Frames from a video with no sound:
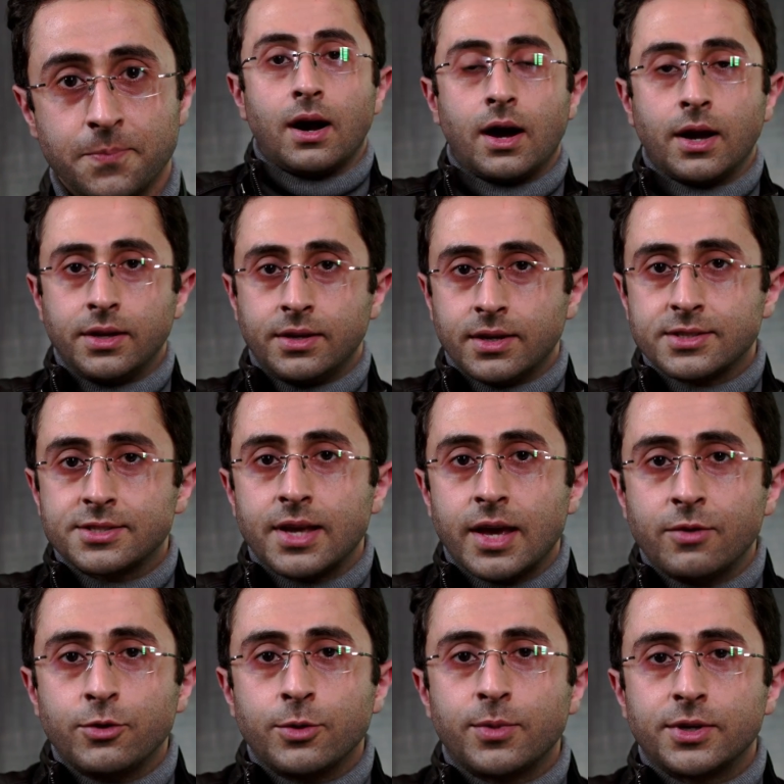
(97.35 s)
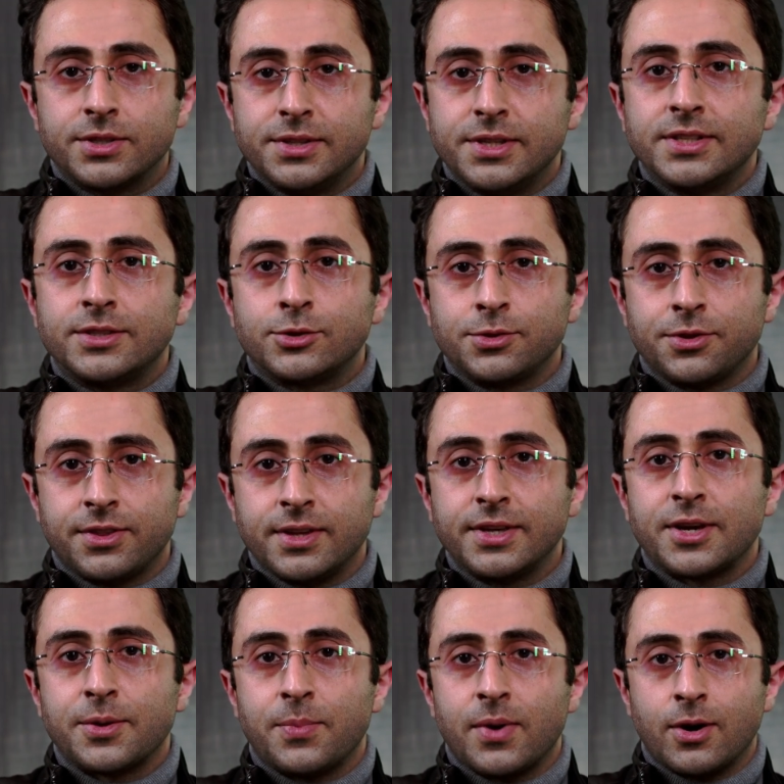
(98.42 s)
I guess everybody needs to
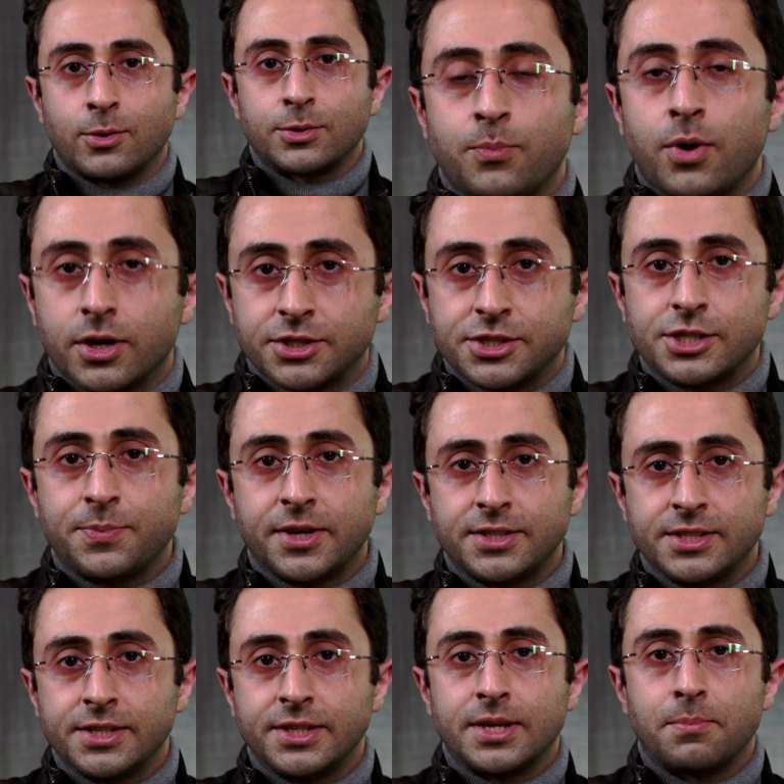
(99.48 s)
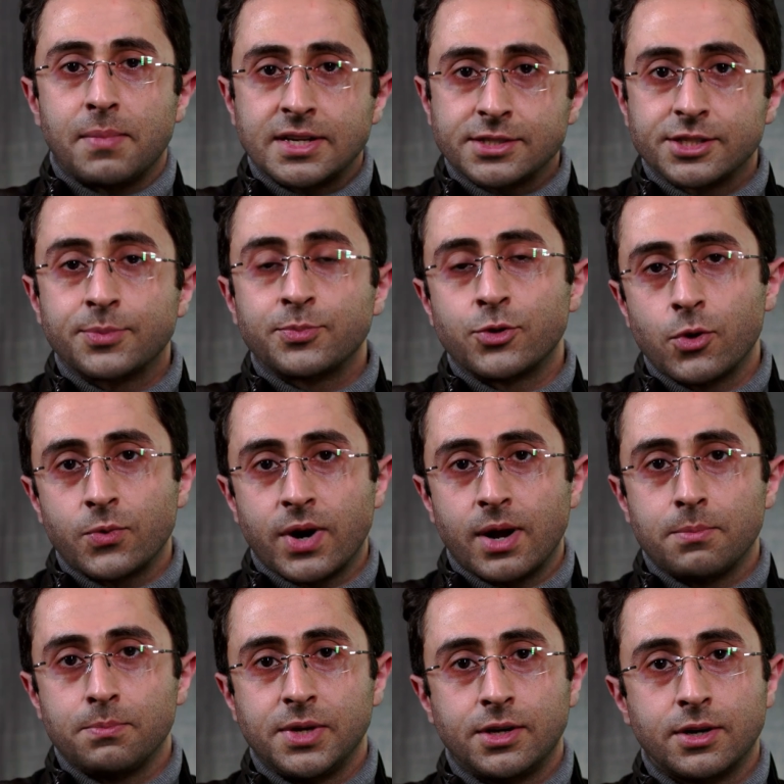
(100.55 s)
think about participating in a master
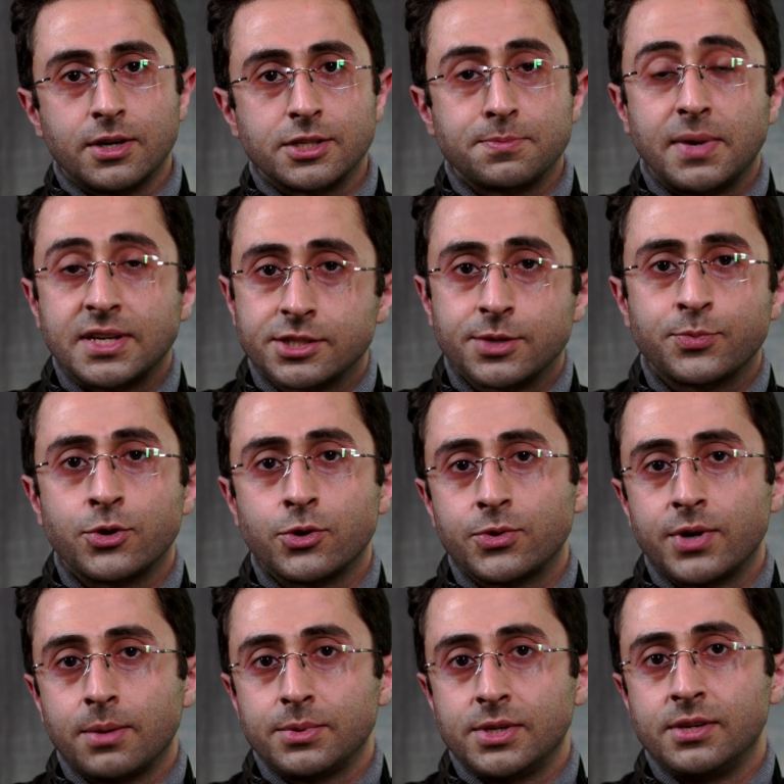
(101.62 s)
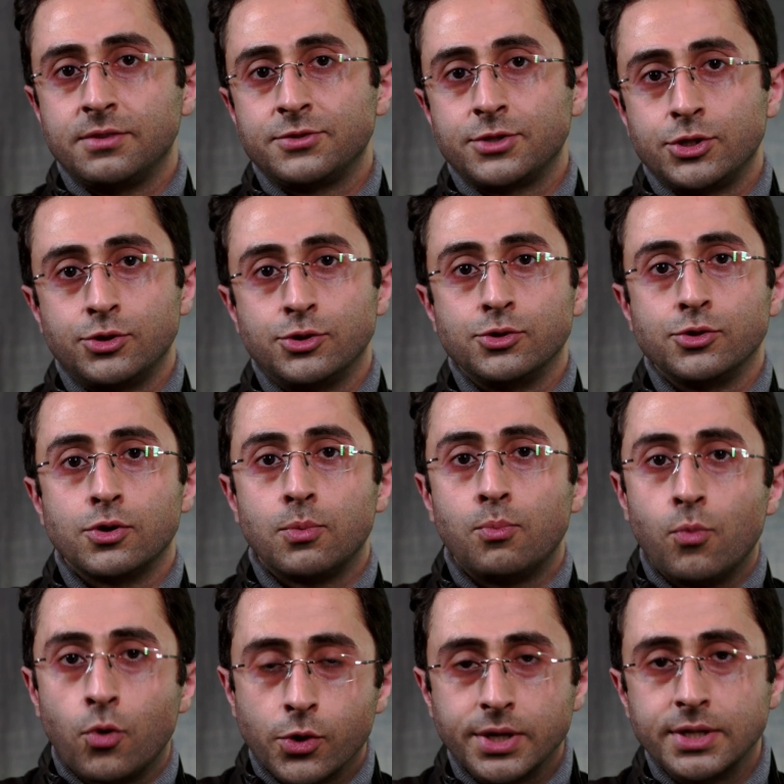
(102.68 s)
program, because master program gives you
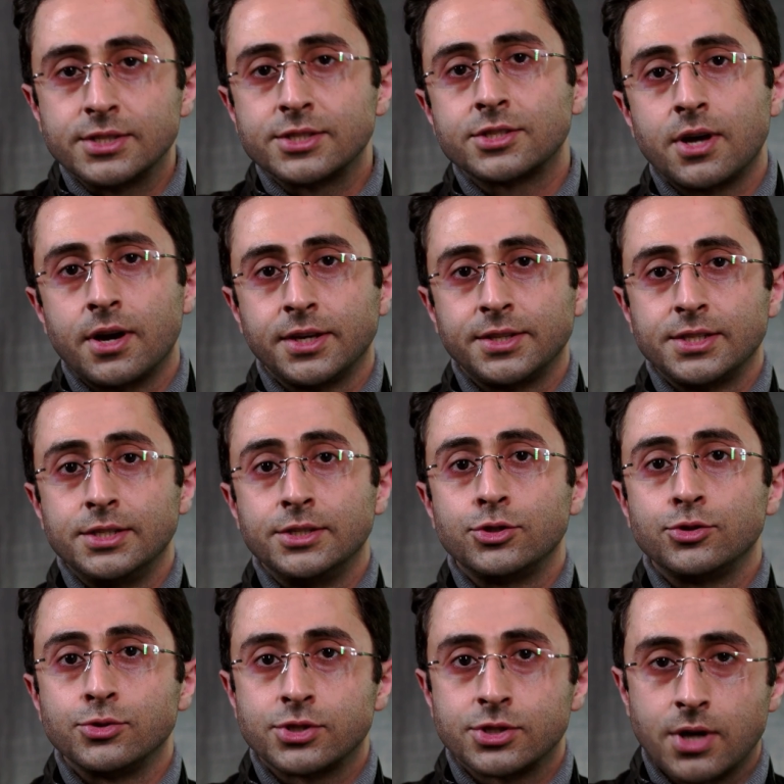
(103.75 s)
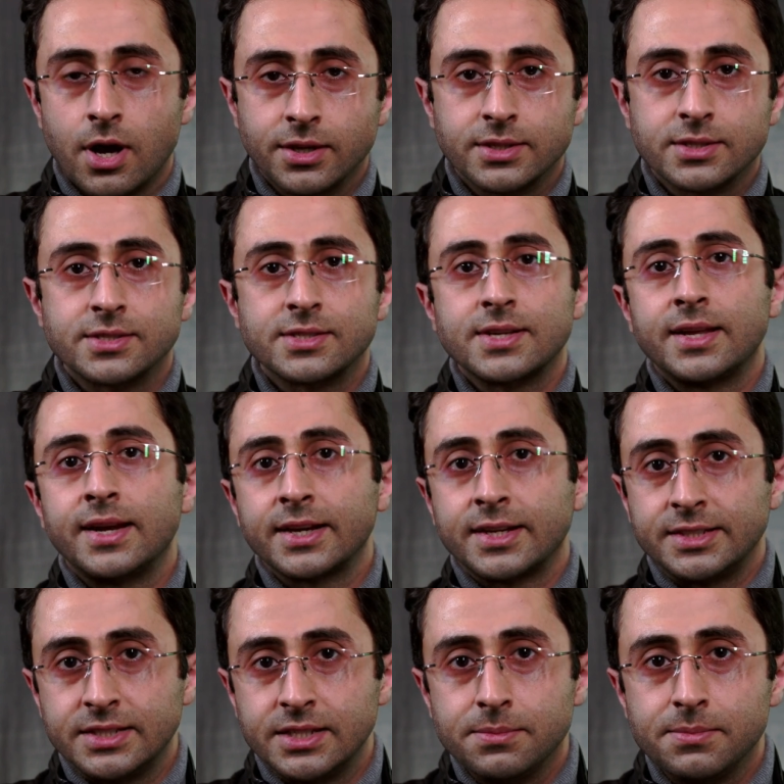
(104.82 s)
more insight into science and
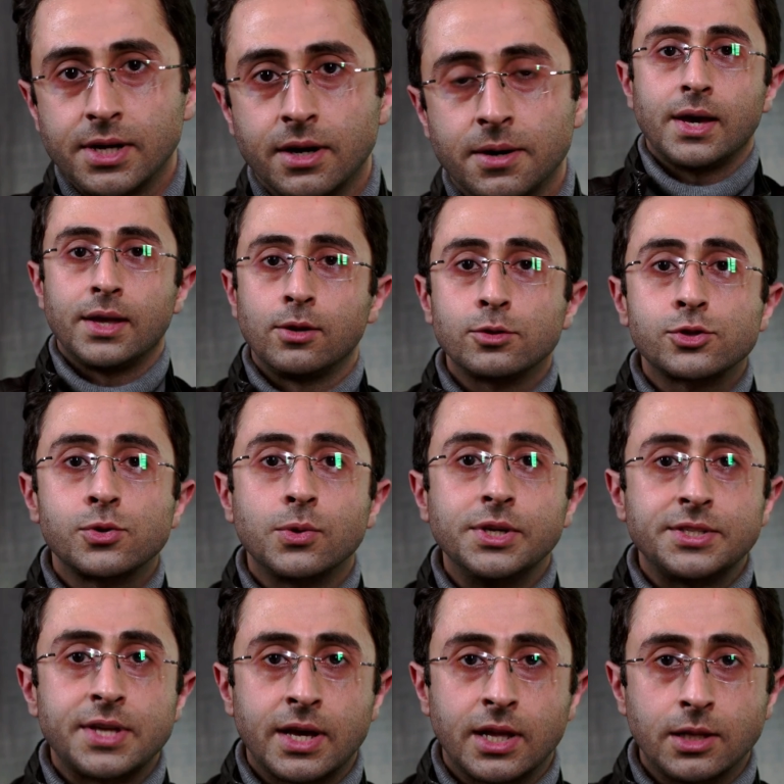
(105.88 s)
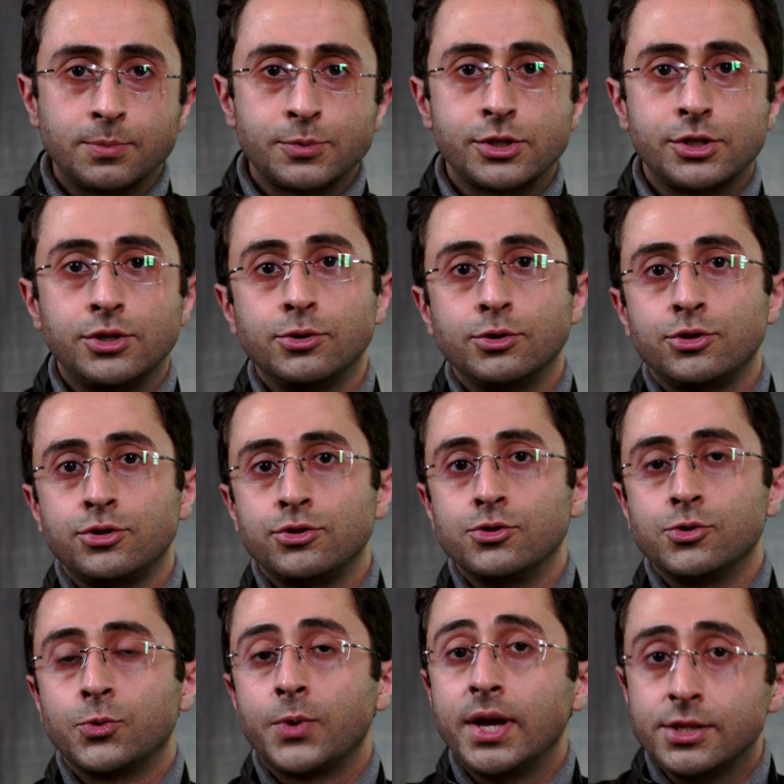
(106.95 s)
academia, and also it helps you to
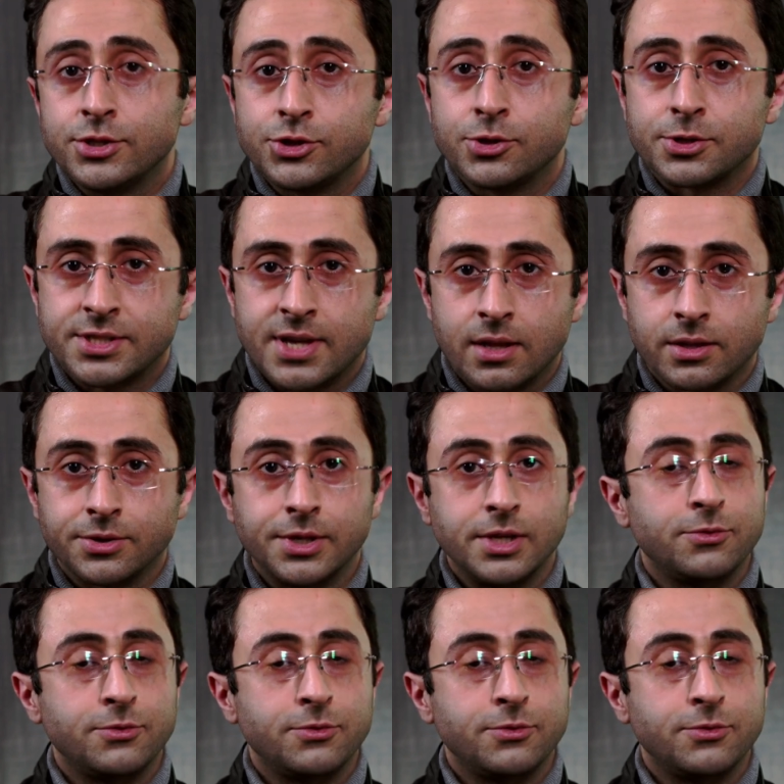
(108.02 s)
raise your salary